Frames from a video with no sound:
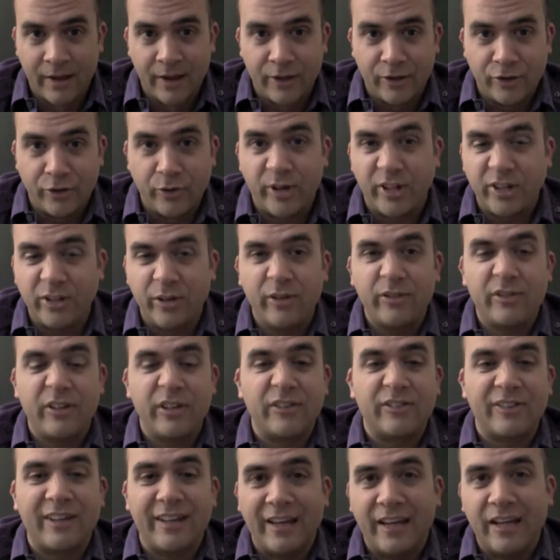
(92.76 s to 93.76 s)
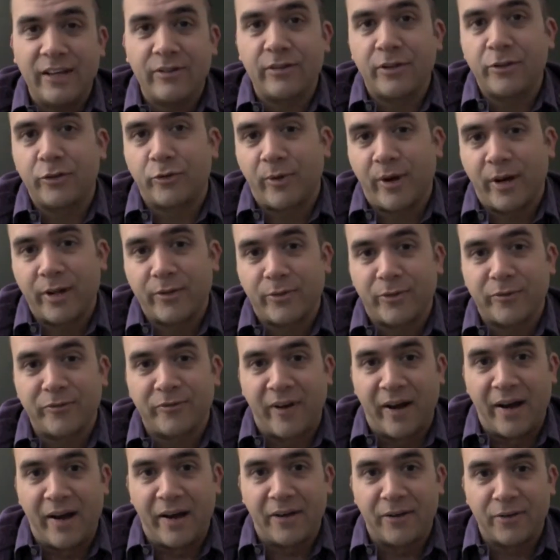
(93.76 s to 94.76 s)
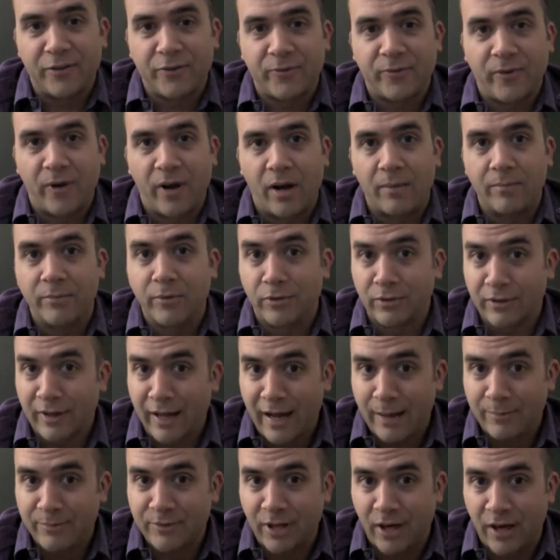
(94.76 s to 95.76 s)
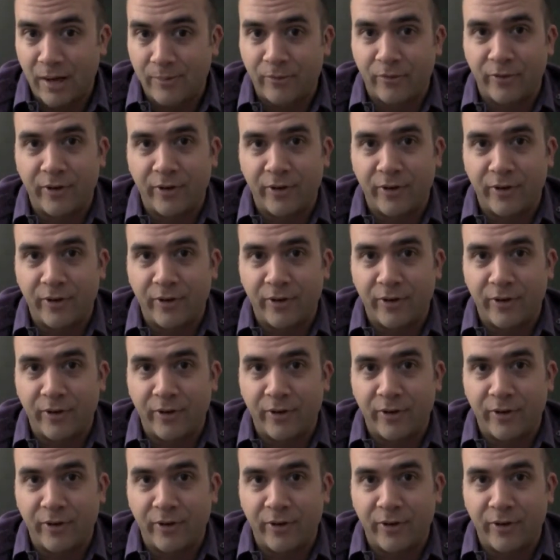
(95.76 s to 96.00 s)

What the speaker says: You can use these to easily transfer files from your laptop,